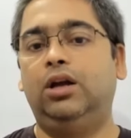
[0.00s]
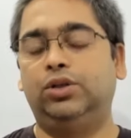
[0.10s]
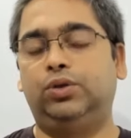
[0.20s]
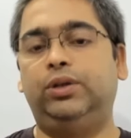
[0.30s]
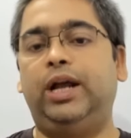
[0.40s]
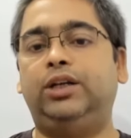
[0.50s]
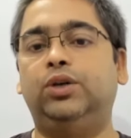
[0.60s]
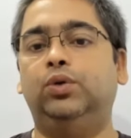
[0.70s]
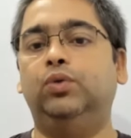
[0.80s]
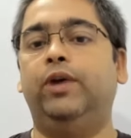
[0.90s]
so that
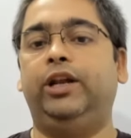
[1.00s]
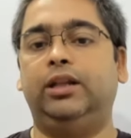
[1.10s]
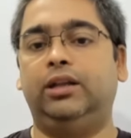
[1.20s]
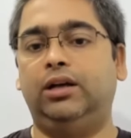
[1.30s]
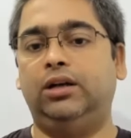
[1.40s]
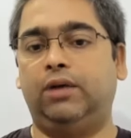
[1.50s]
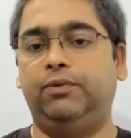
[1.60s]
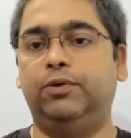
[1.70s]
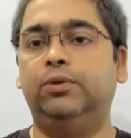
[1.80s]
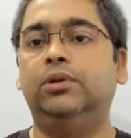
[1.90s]
you do well in the
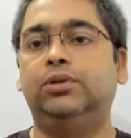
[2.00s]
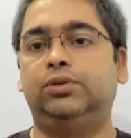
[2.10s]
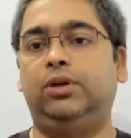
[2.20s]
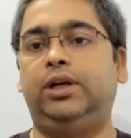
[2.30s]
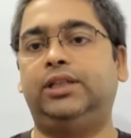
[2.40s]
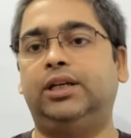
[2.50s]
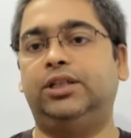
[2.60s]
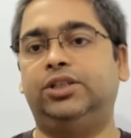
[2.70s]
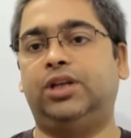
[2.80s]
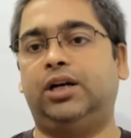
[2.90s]
interview. So let's get
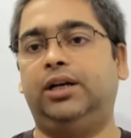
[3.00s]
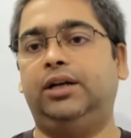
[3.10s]
started.